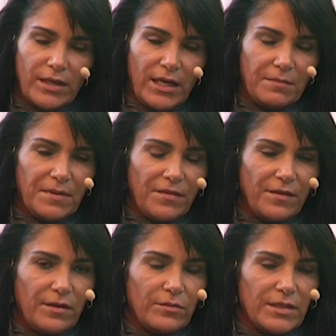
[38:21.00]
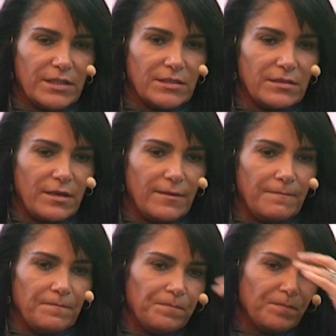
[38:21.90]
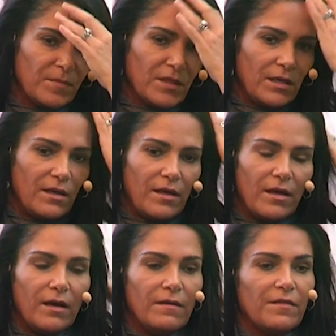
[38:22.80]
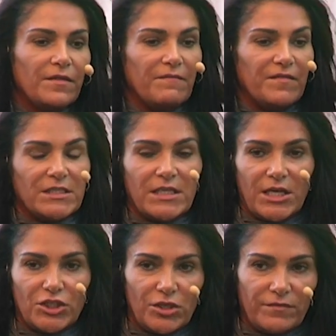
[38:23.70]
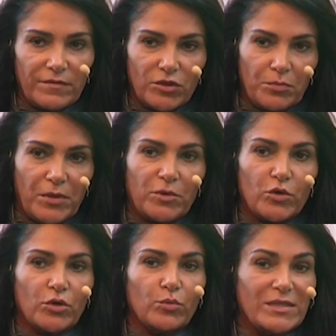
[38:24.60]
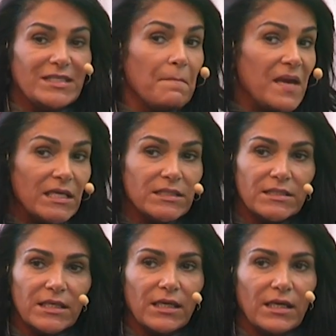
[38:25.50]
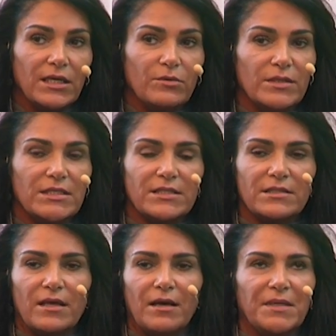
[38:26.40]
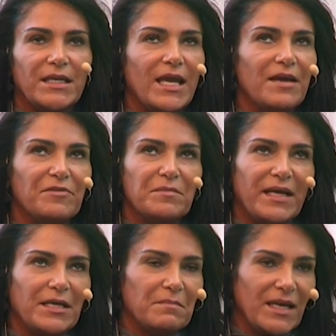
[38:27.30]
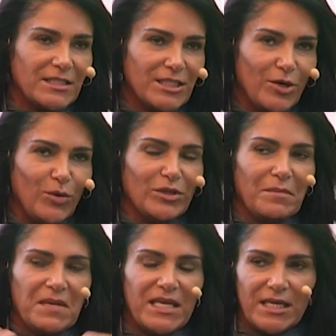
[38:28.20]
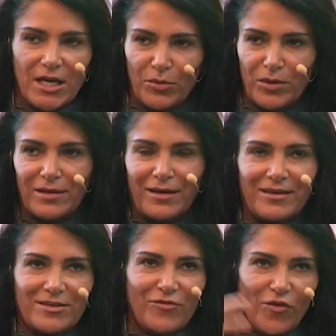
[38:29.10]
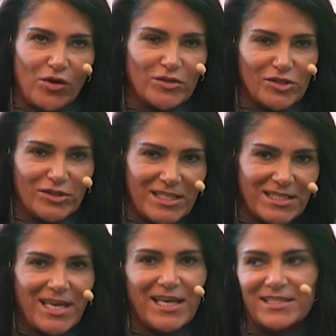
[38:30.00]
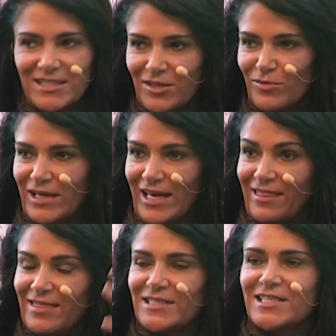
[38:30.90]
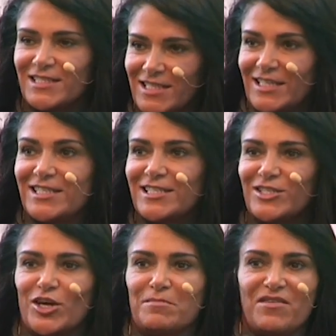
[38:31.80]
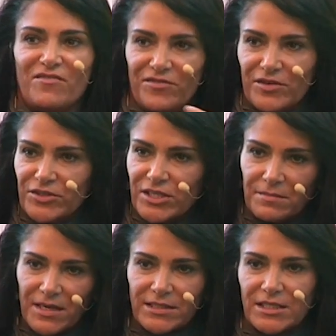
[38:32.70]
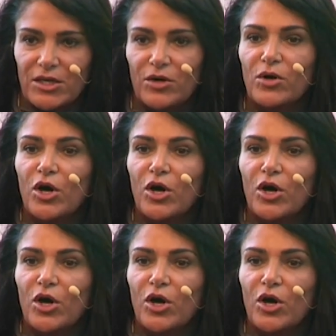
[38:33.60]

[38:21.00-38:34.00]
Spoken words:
what happened there was the investigation of the Supreme Court was amazing. It was, I mean, everybody in Mexico, all the media were like focused on this case, and they were like, this is it. This is going to be a first in Mexico.